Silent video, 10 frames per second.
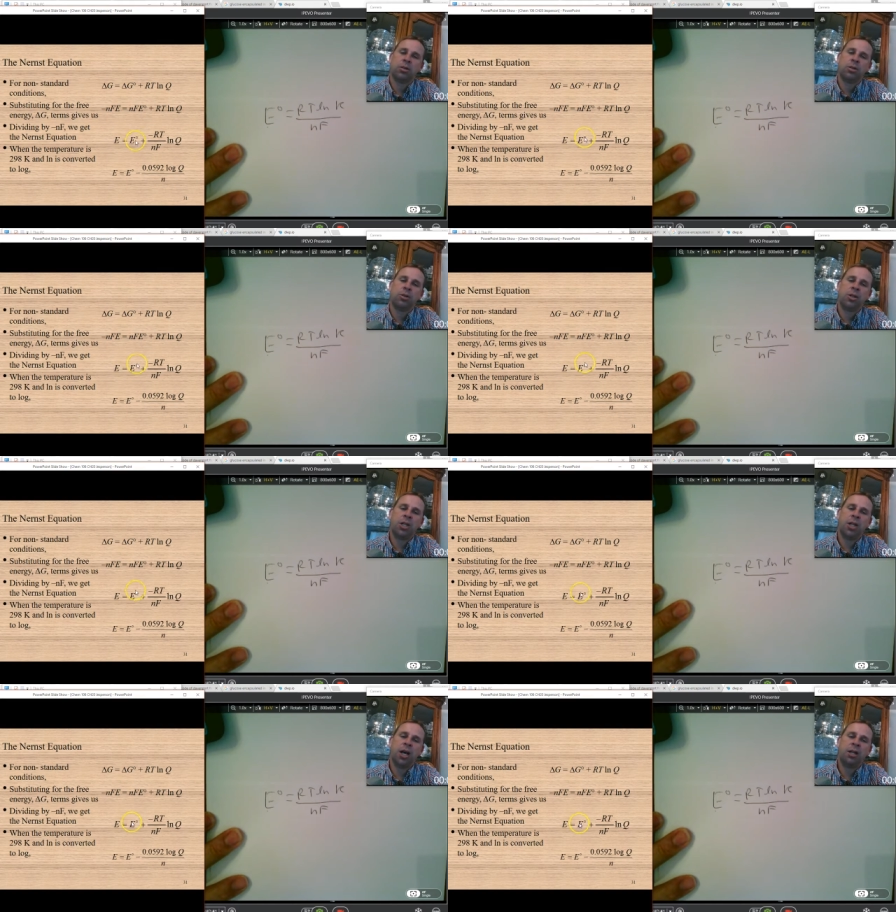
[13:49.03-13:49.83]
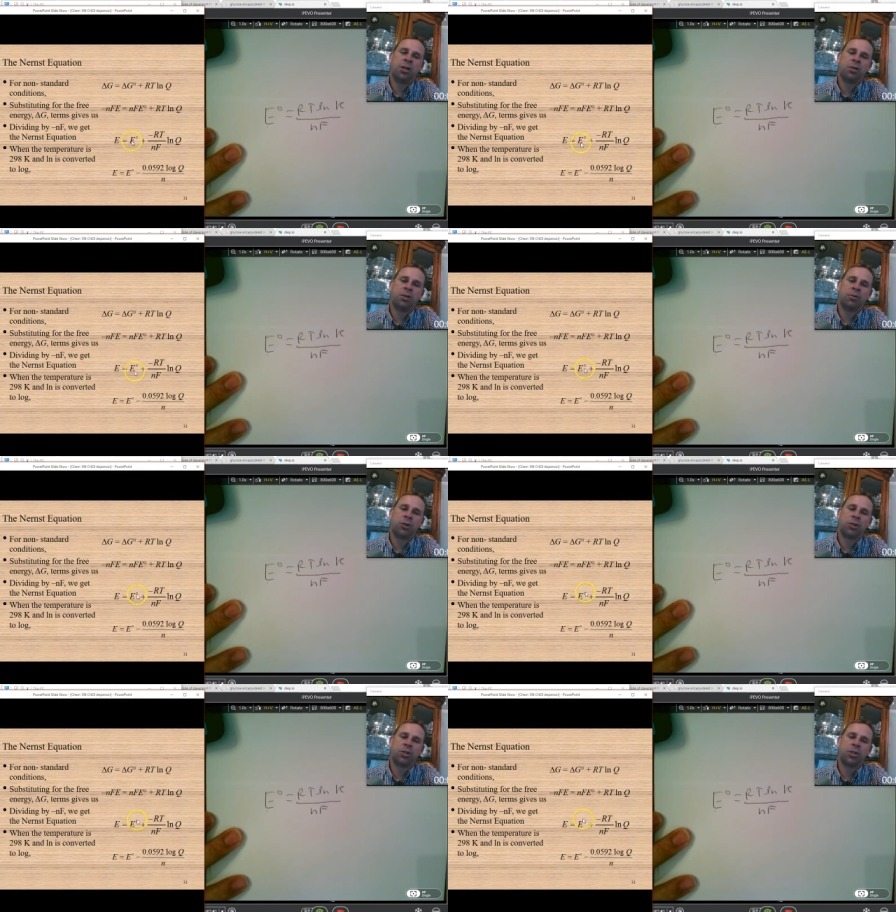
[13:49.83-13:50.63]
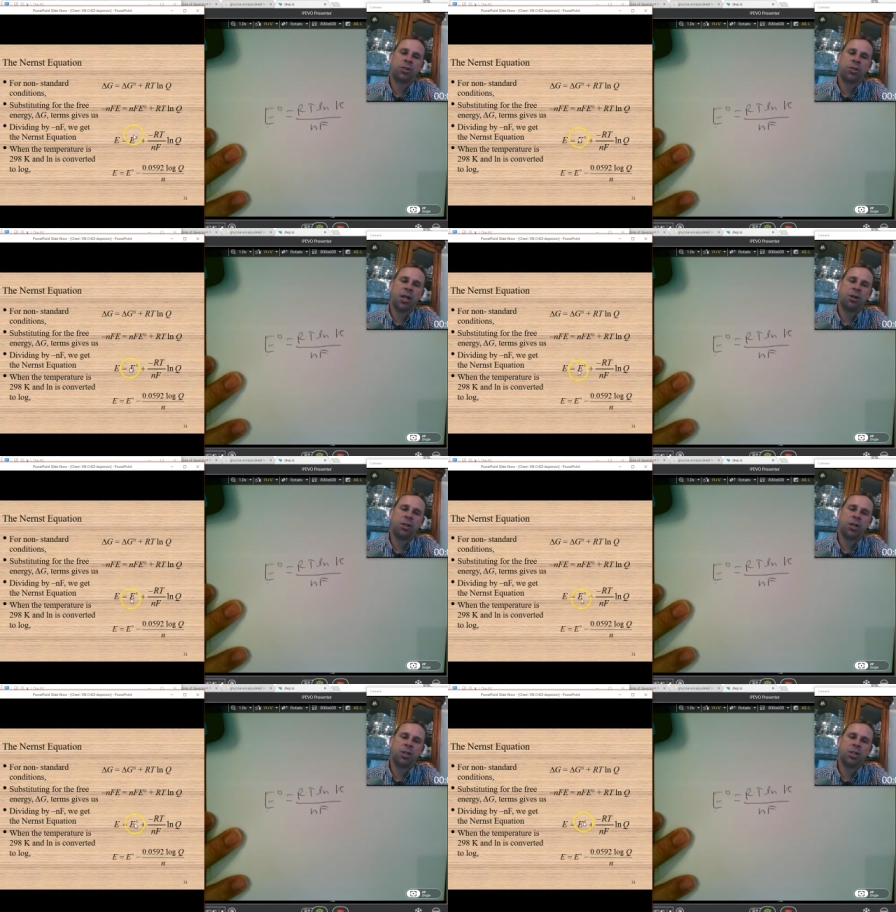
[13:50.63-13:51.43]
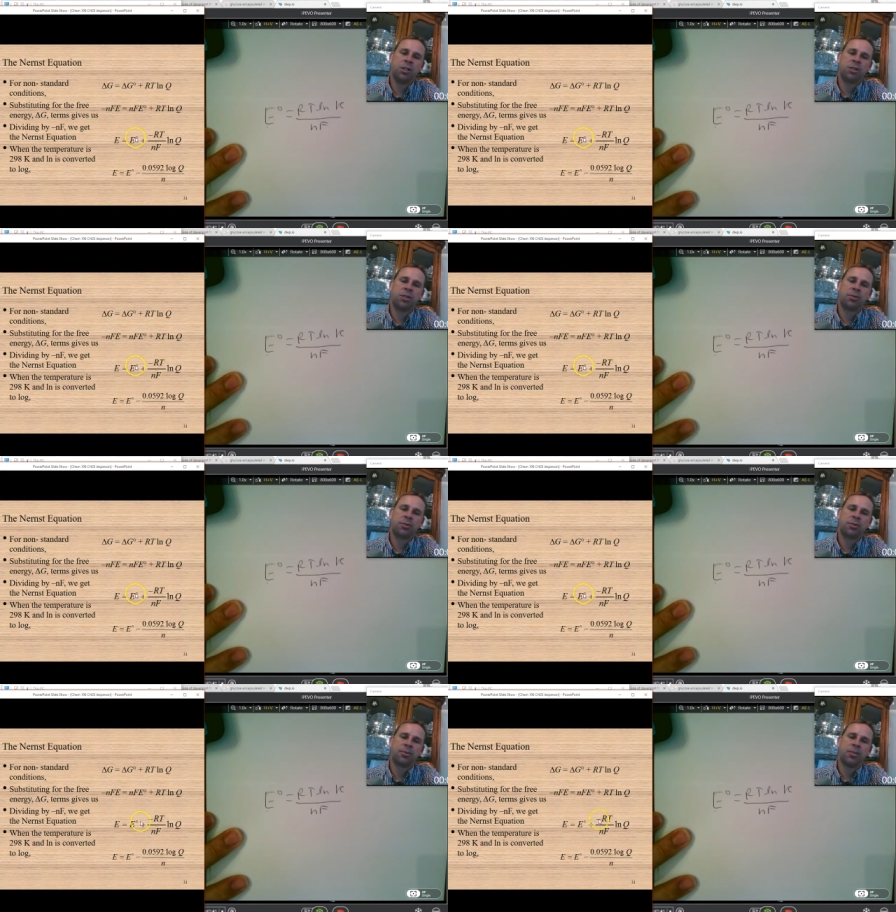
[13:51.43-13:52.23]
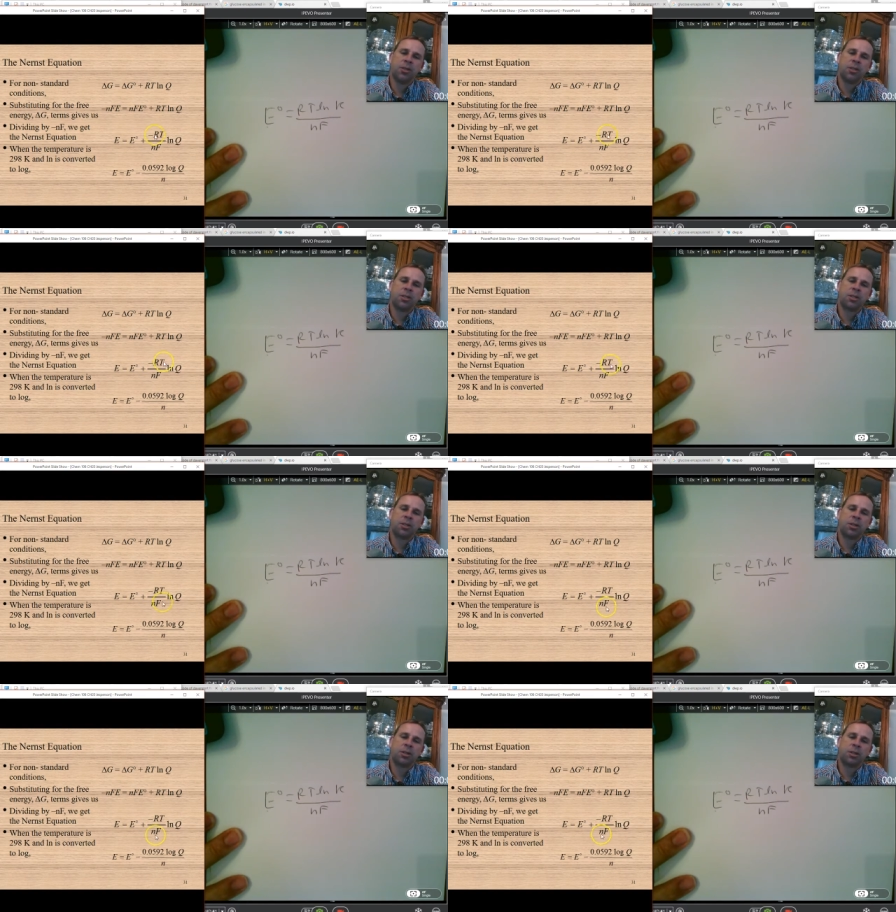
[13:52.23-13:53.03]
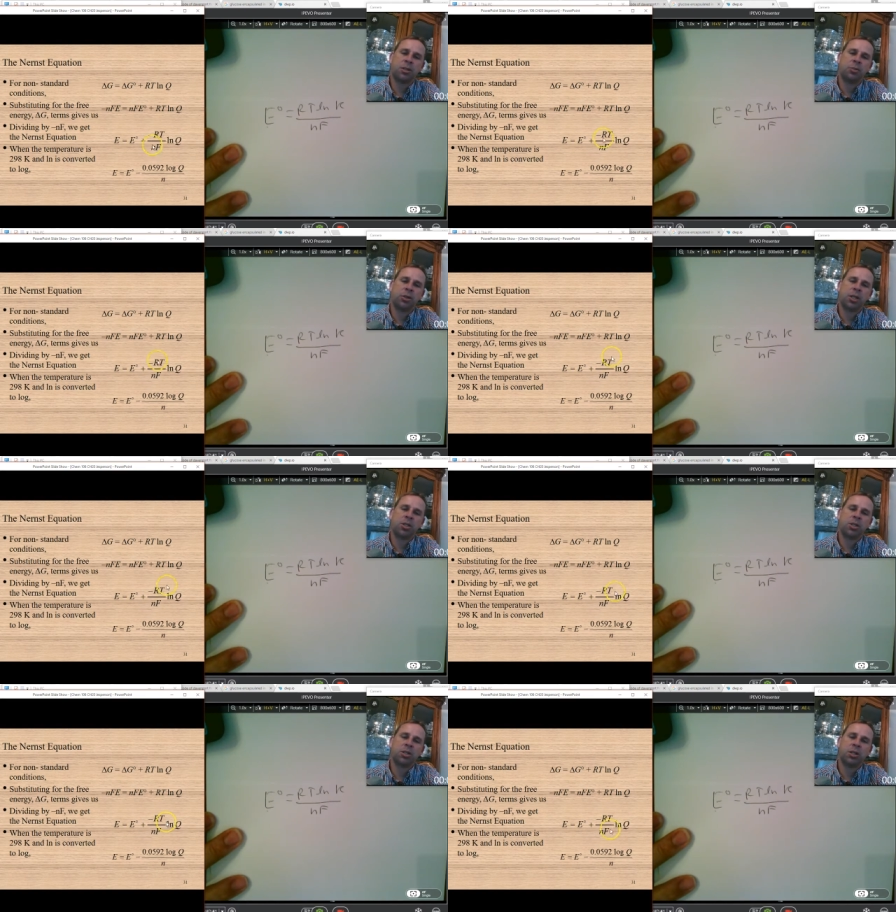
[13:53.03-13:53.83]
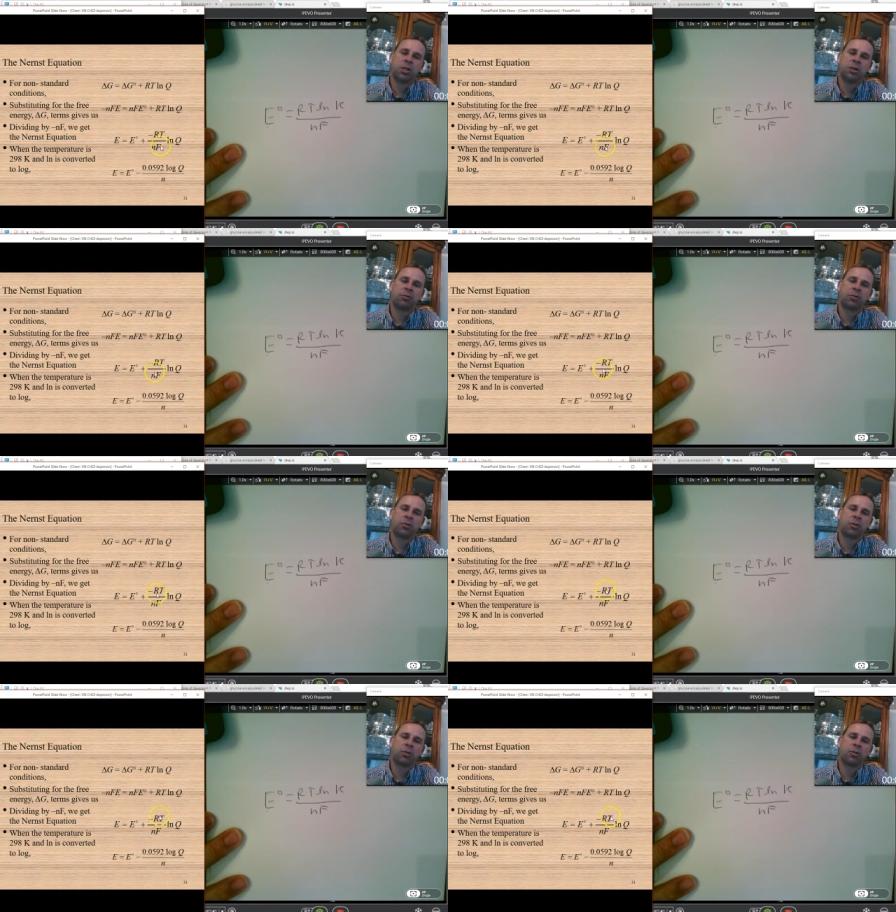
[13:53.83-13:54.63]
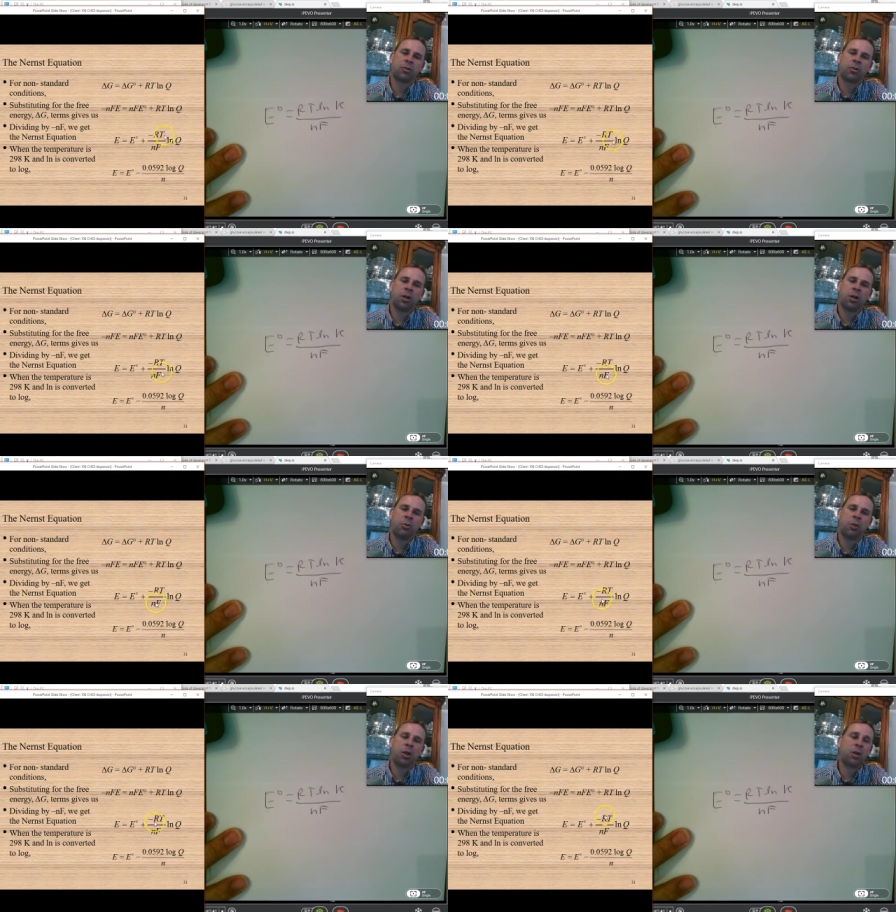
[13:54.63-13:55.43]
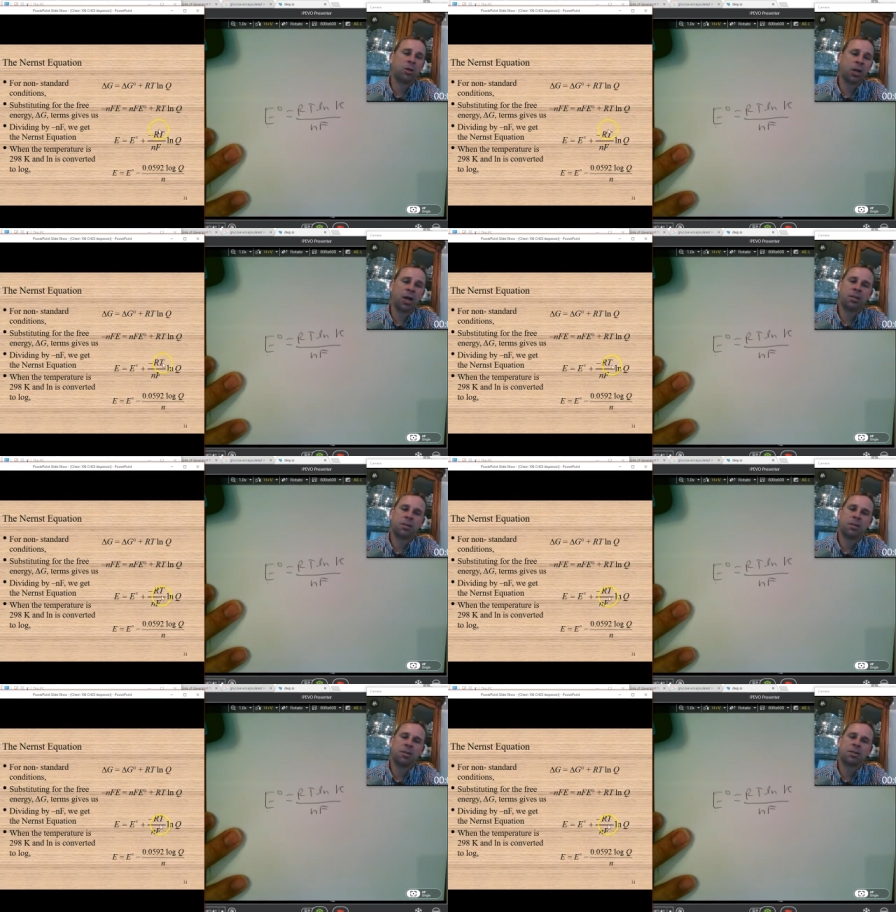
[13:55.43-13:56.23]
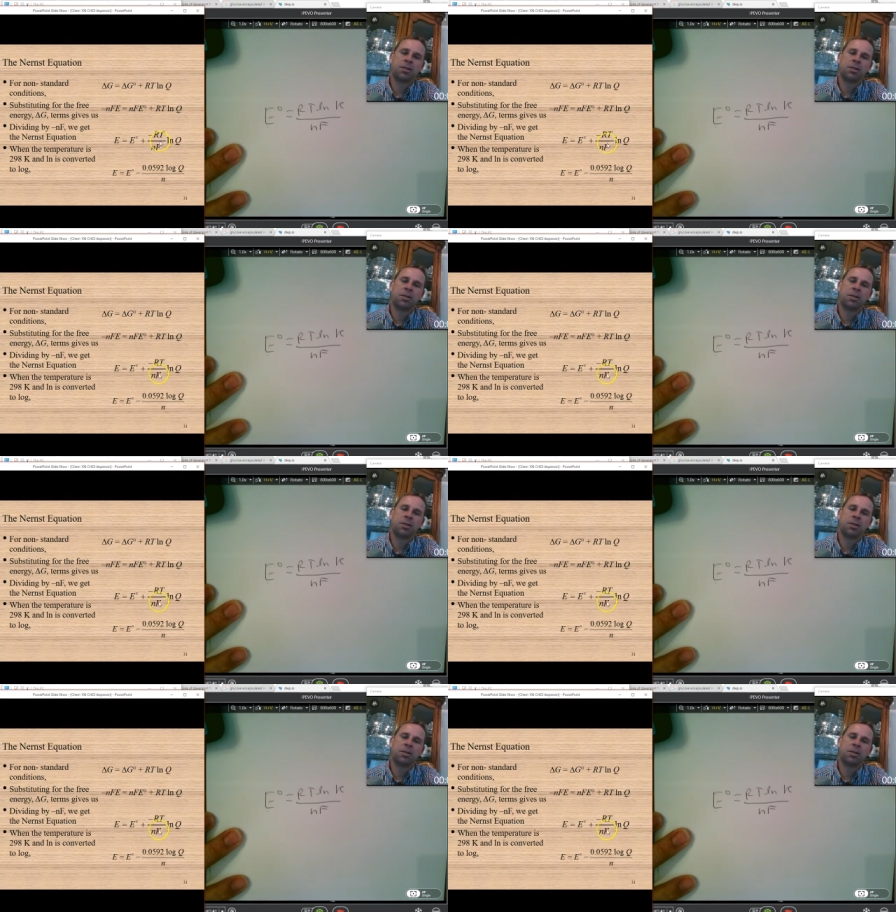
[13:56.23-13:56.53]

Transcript: So E naught here is the voltage under standard conditions. This is the accumulation of uh, all the constants.